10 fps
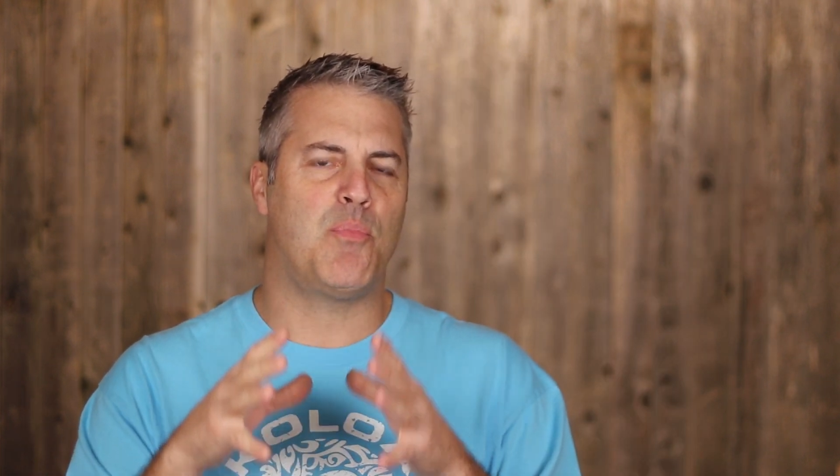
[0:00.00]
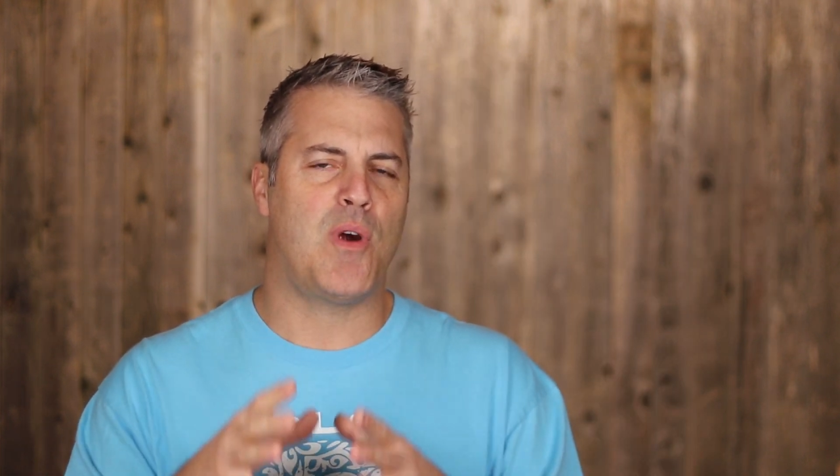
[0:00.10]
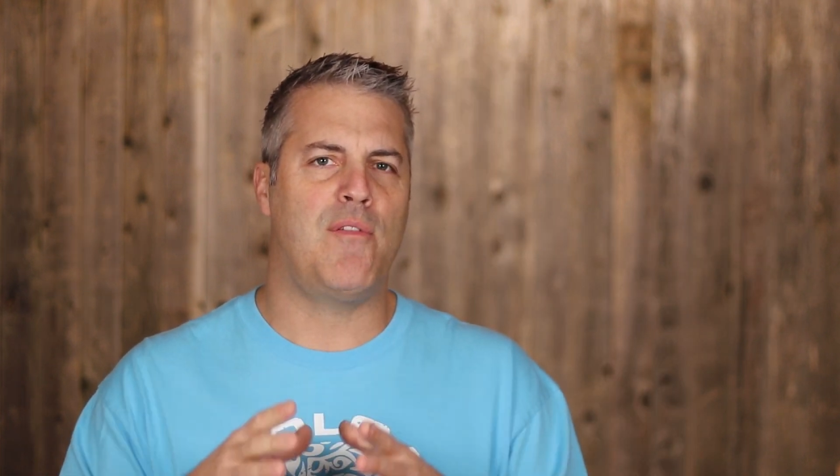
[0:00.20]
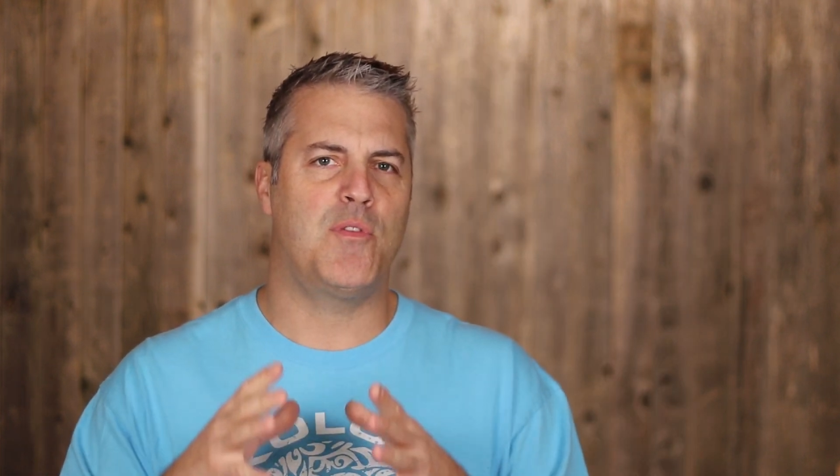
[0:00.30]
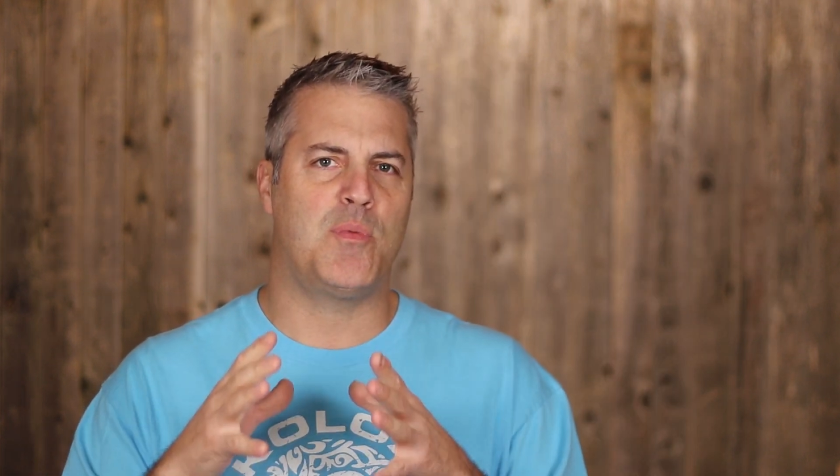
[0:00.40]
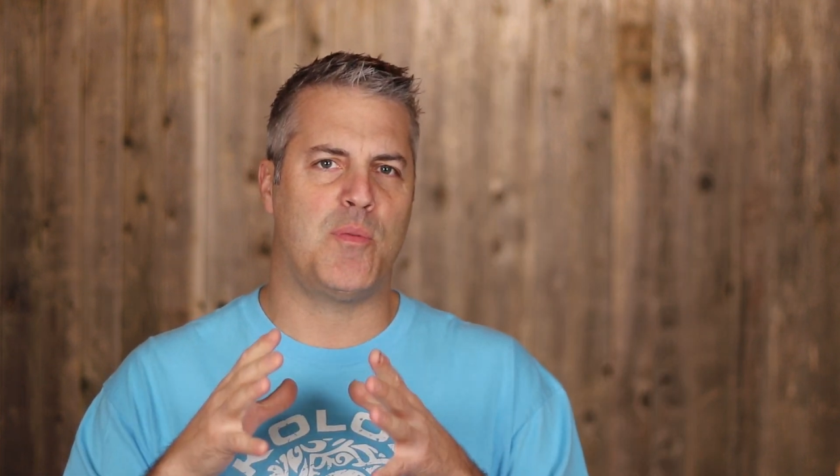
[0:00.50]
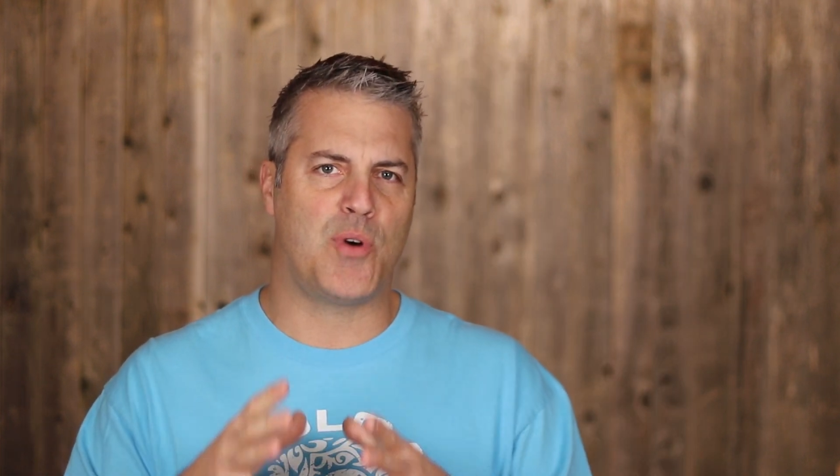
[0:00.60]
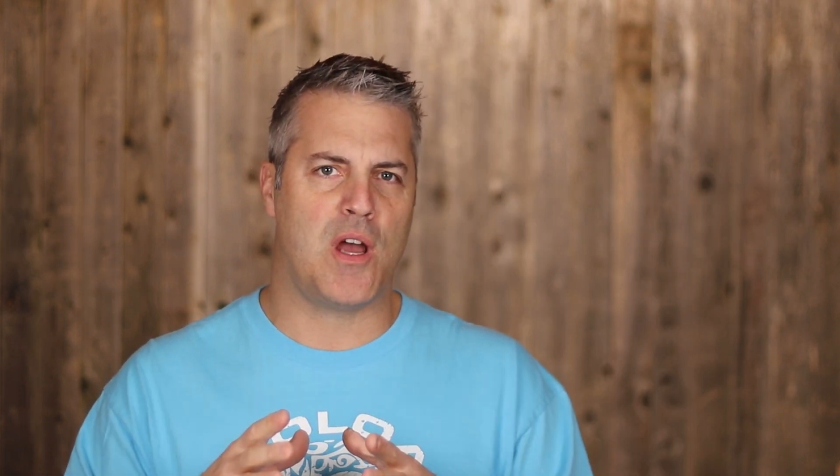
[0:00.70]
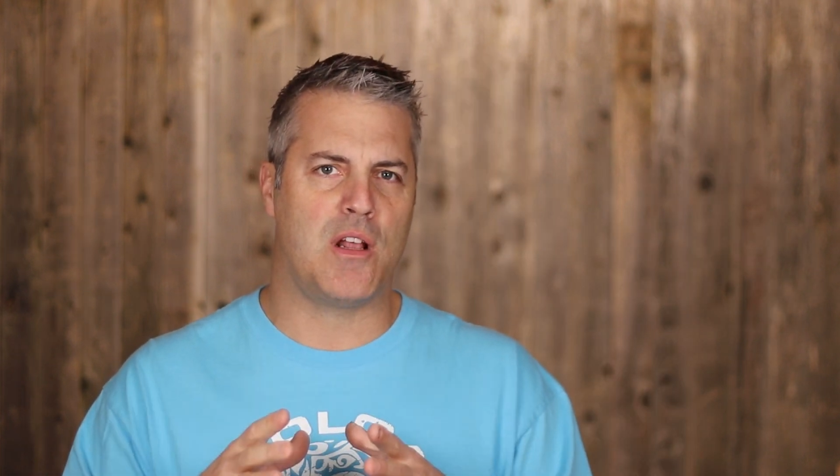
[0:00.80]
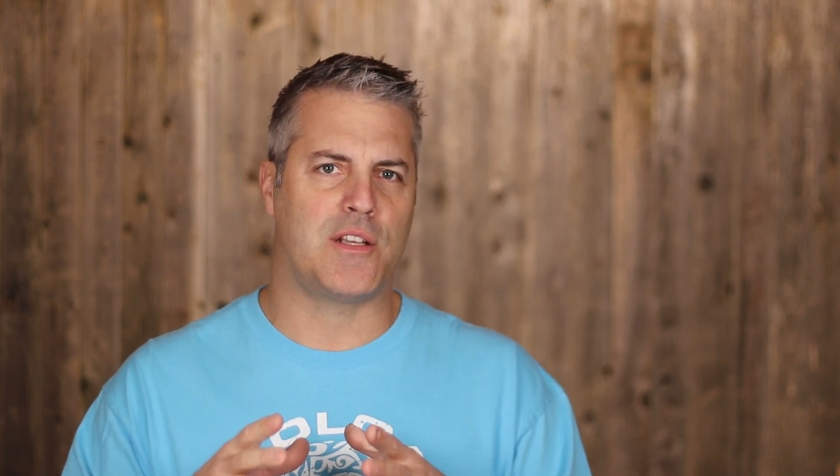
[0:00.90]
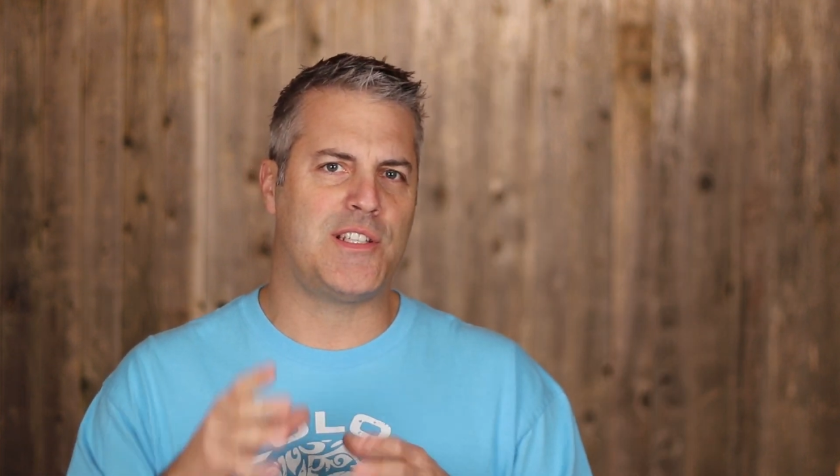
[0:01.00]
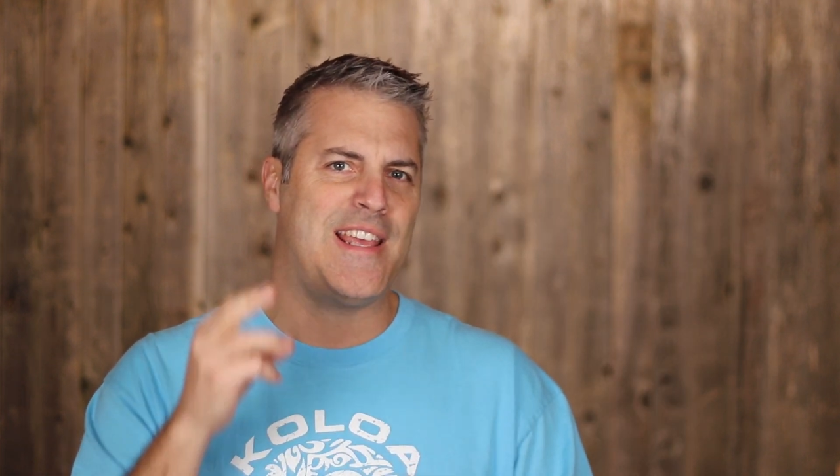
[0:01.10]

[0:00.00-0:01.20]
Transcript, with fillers: profitable products